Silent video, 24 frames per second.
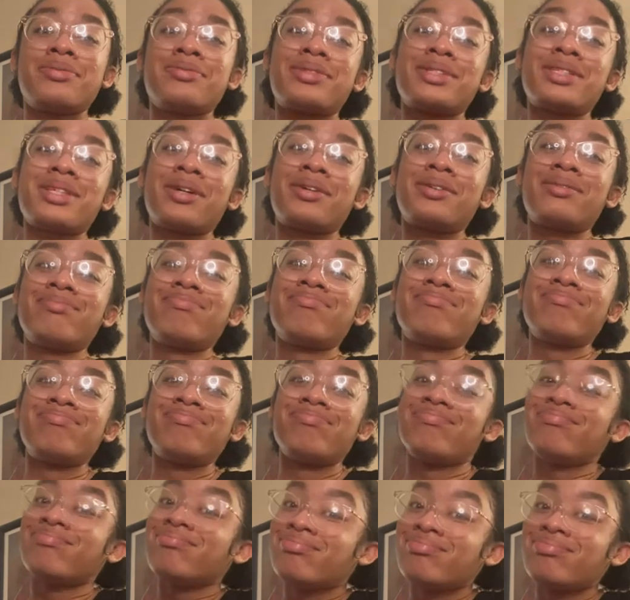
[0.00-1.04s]
So,
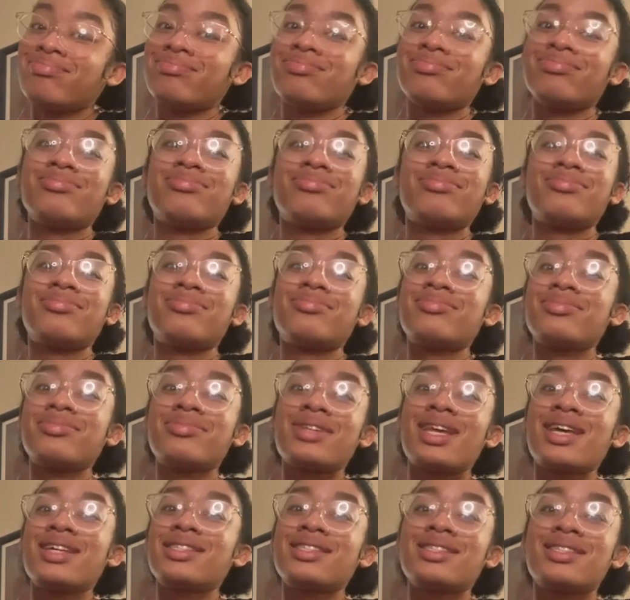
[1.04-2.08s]

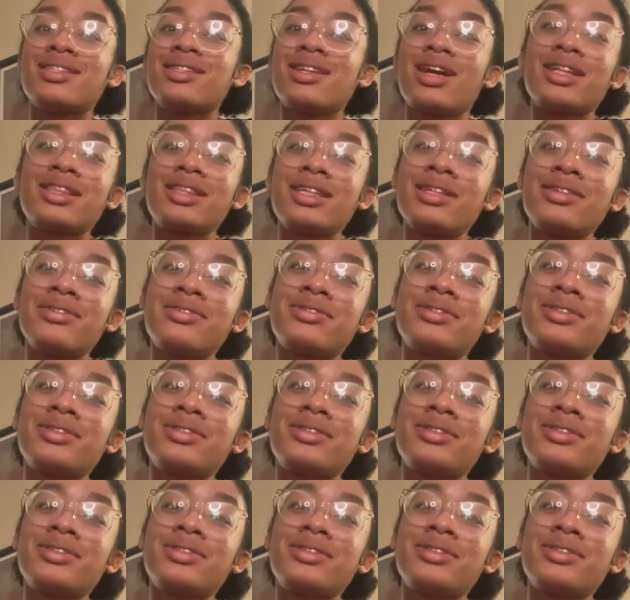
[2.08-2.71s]
it's nothing